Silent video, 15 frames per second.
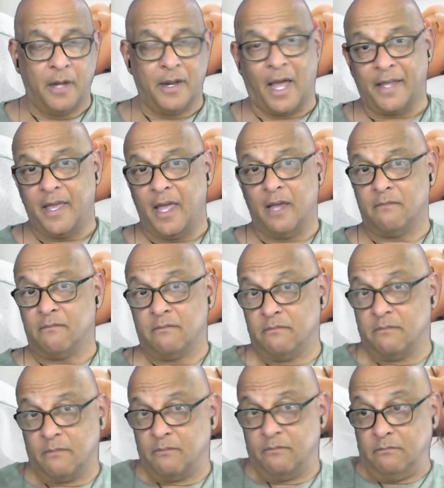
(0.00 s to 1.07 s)
Now, I can't
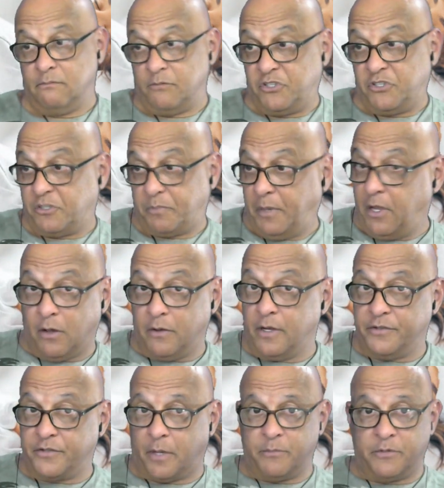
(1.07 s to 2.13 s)
speak on
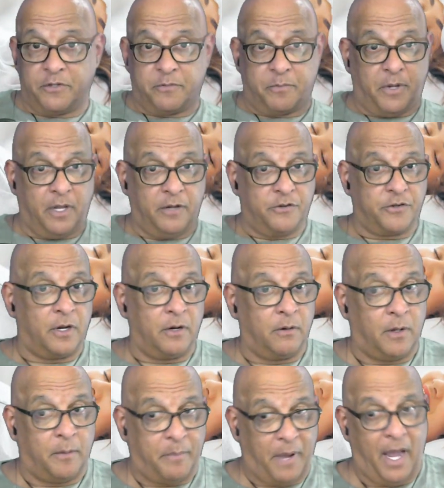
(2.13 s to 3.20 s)
this. I'm just being
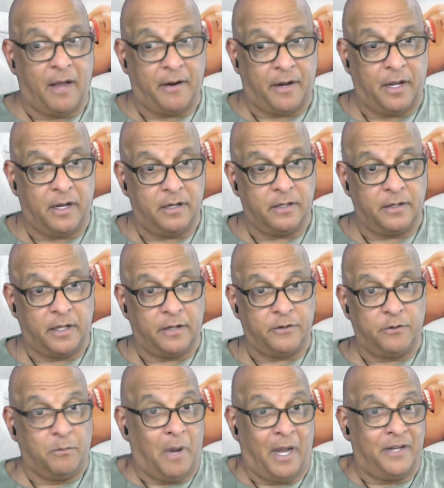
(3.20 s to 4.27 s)
general about it,
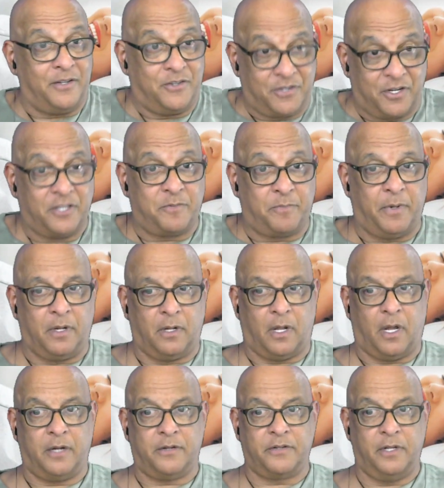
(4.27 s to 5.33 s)
that you might just be a
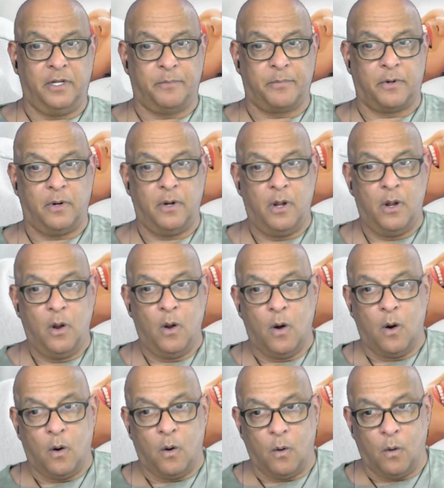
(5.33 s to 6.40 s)
light sleeper
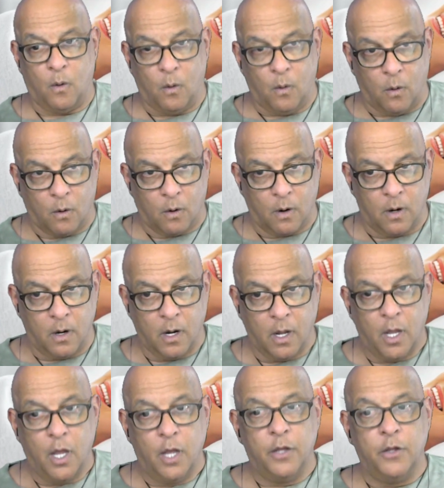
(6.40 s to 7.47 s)
or
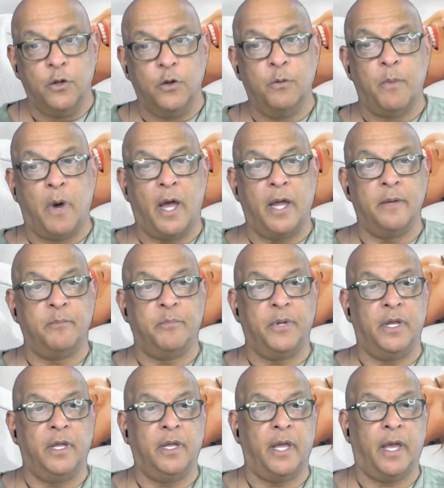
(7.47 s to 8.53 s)
you might
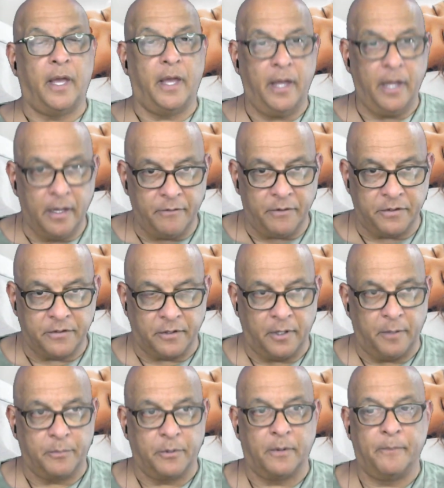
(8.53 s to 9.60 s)
be a heavy
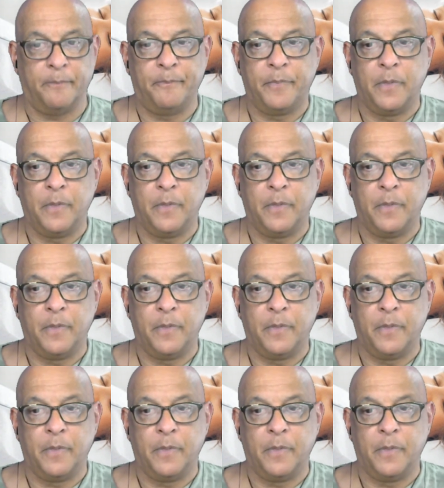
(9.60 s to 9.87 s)
sleeper.